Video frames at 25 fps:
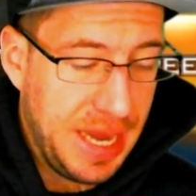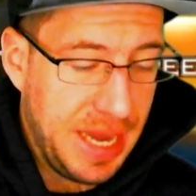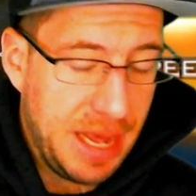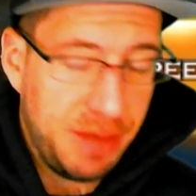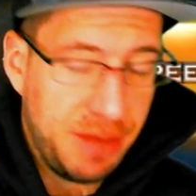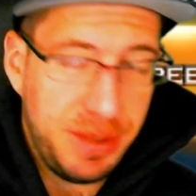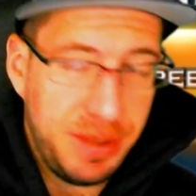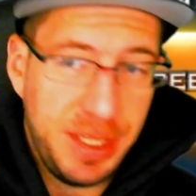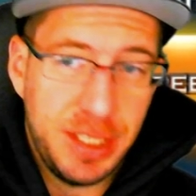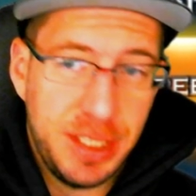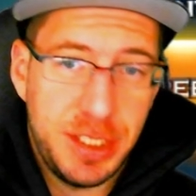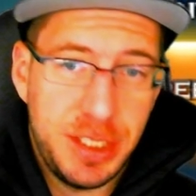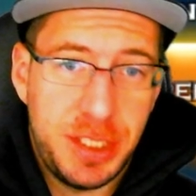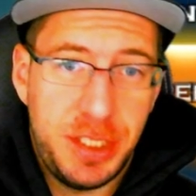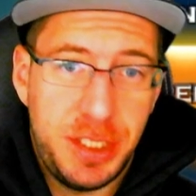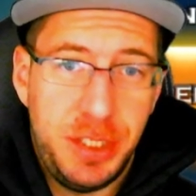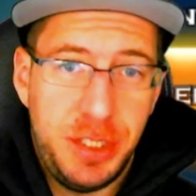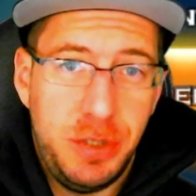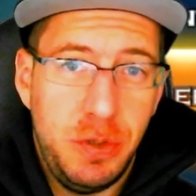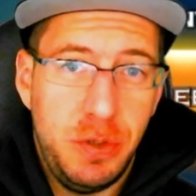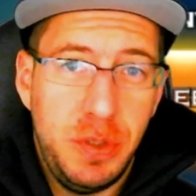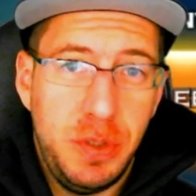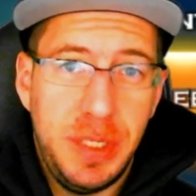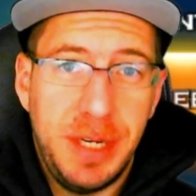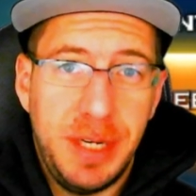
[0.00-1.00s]
there's
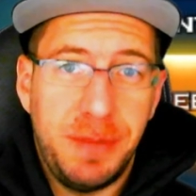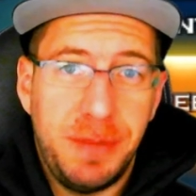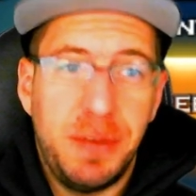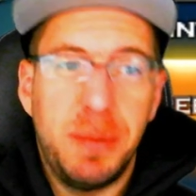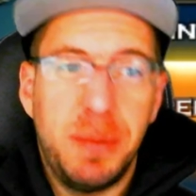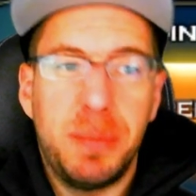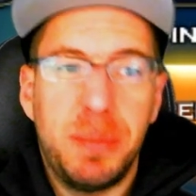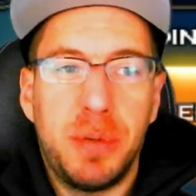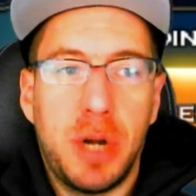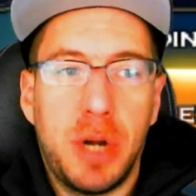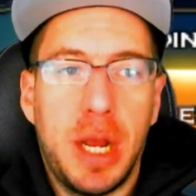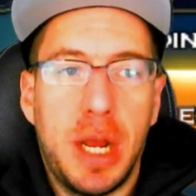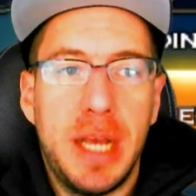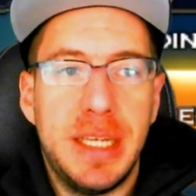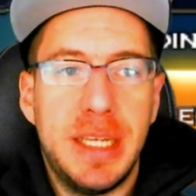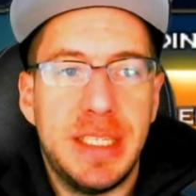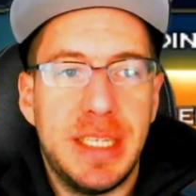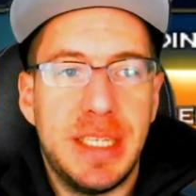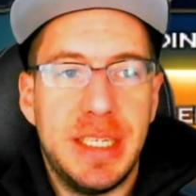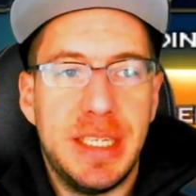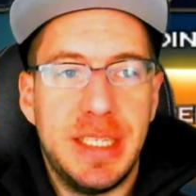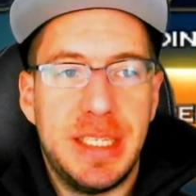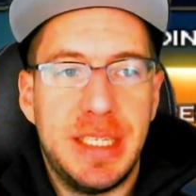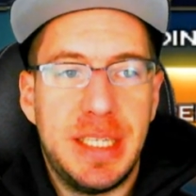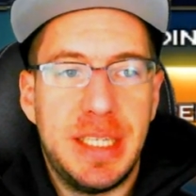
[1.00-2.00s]
two different
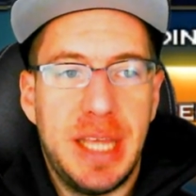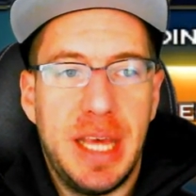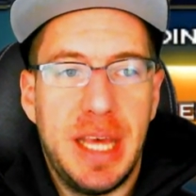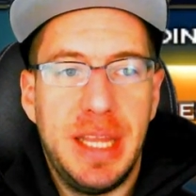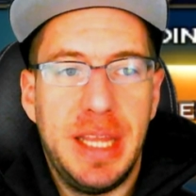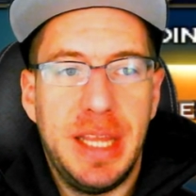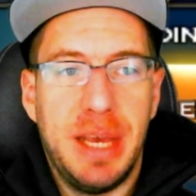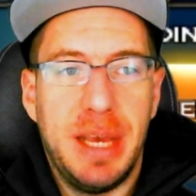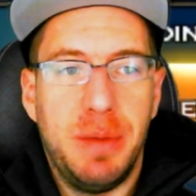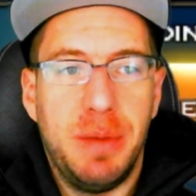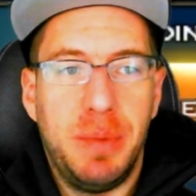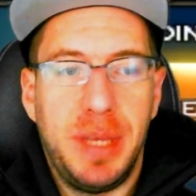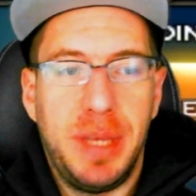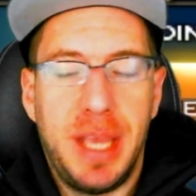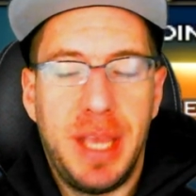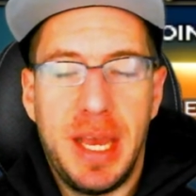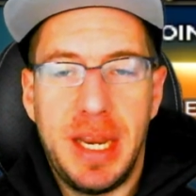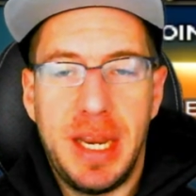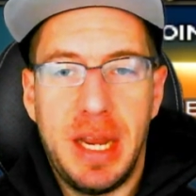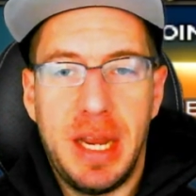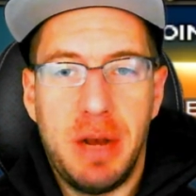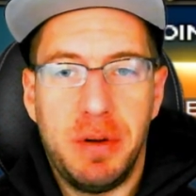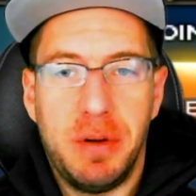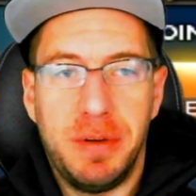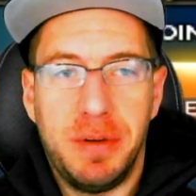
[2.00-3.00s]
prizes that we
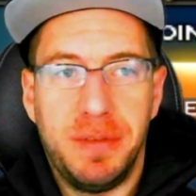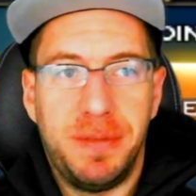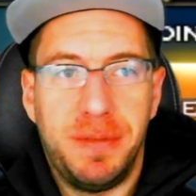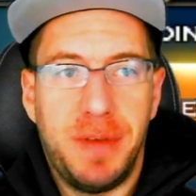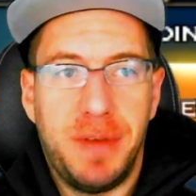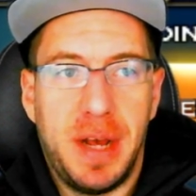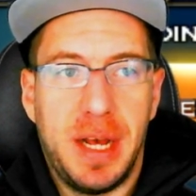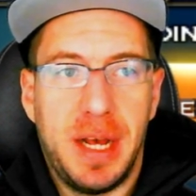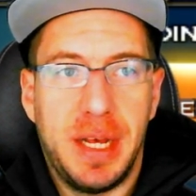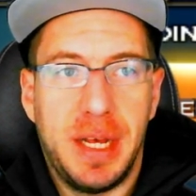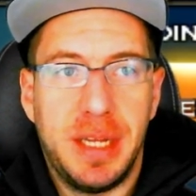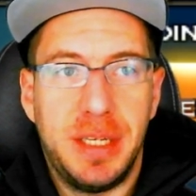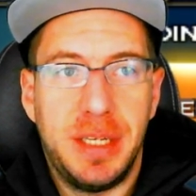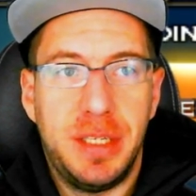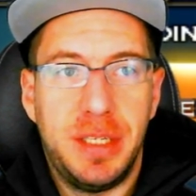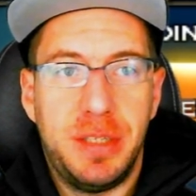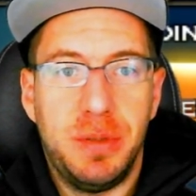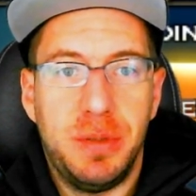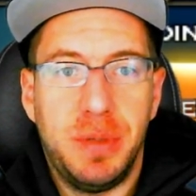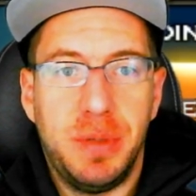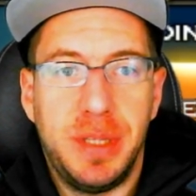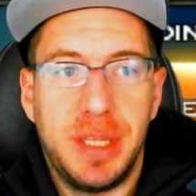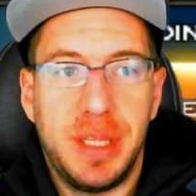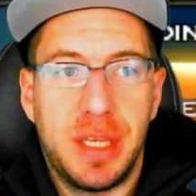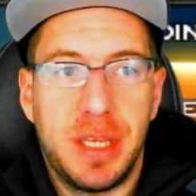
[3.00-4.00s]
get out of
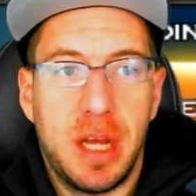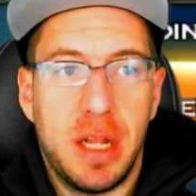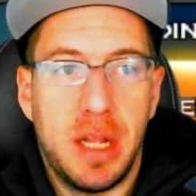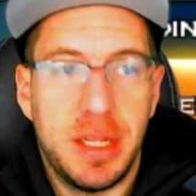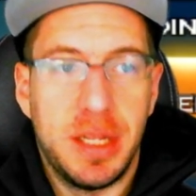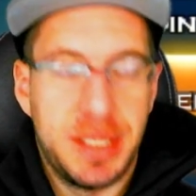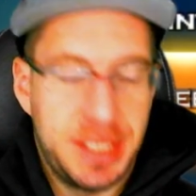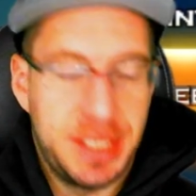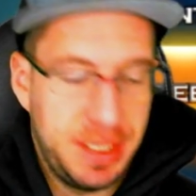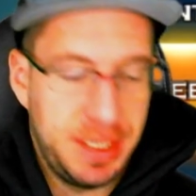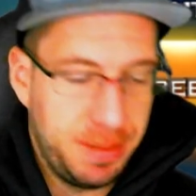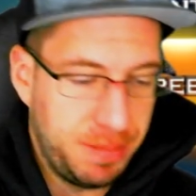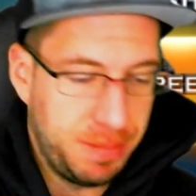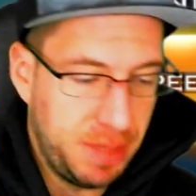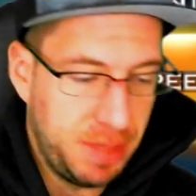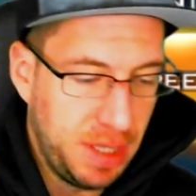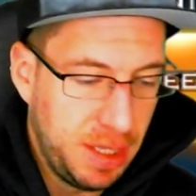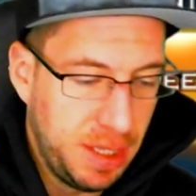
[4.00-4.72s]
doing the Colosseum.